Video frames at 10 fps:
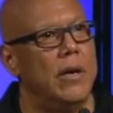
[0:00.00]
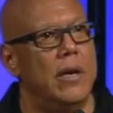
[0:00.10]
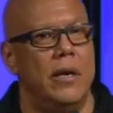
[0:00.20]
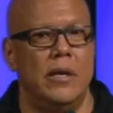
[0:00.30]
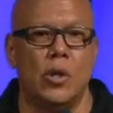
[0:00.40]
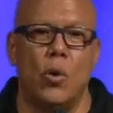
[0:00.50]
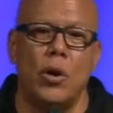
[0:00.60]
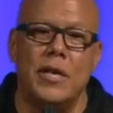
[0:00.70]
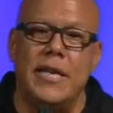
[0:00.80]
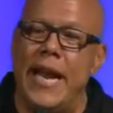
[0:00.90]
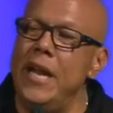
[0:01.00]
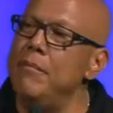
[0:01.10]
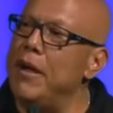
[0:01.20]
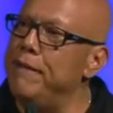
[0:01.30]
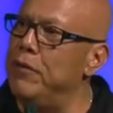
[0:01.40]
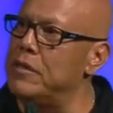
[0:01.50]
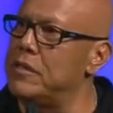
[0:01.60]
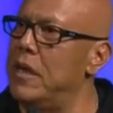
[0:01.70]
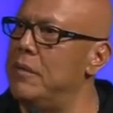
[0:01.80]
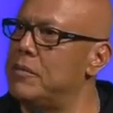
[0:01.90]
is ordaining my
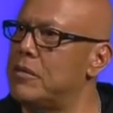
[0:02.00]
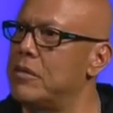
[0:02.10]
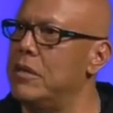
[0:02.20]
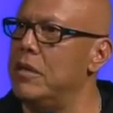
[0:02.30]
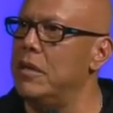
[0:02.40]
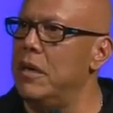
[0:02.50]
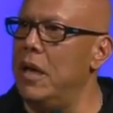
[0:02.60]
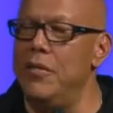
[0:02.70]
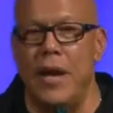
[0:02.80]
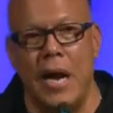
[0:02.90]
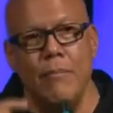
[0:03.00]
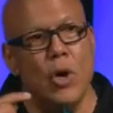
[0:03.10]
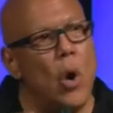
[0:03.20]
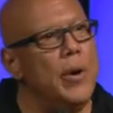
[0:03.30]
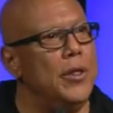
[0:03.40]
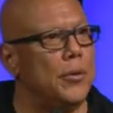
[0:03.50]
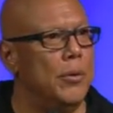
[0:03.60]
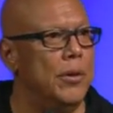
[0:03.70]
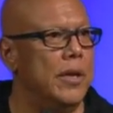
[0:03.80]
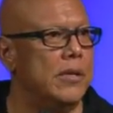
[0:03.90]
footsteps and that I'm going through
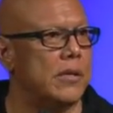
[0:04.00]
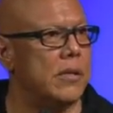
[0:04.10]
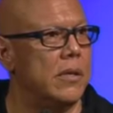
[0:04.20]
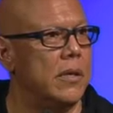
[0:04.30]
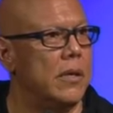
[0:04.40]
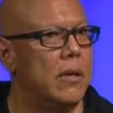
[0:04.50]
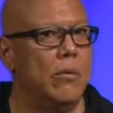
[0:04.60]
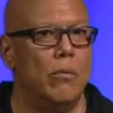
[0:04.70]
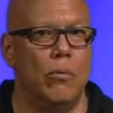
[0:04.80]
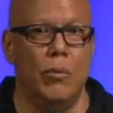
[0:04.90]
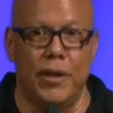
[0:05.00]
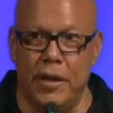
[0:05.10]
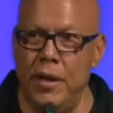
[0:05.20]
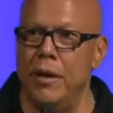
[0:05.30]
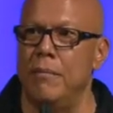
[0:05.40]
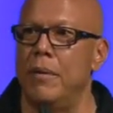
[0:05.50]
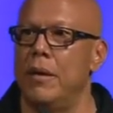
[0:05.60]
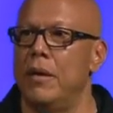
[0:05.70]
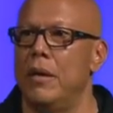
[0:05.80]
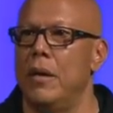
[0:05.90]
this with Him,
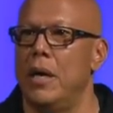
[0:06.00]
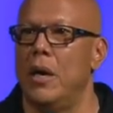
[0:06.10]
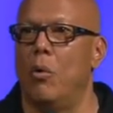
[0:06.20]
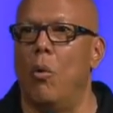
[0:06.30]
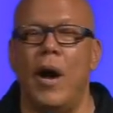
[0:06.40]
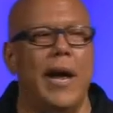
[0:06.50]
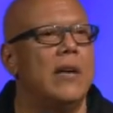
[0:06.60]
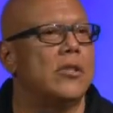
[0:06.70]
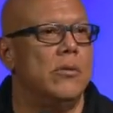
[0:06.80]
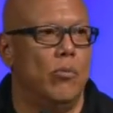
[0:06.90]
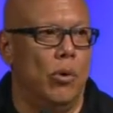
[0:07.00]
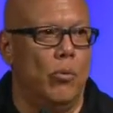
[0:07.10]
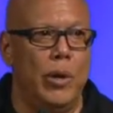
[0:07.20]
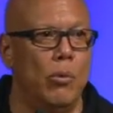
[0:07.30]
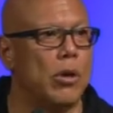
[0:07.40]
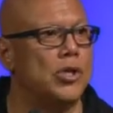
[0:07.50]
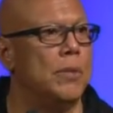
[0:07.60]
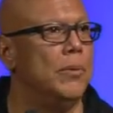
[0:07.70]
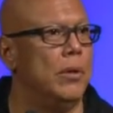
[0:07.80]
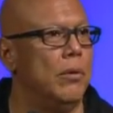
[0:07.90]
why else wouldn't we worship
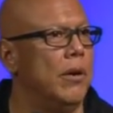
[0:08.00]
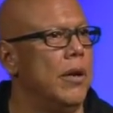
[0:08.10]
the Lord?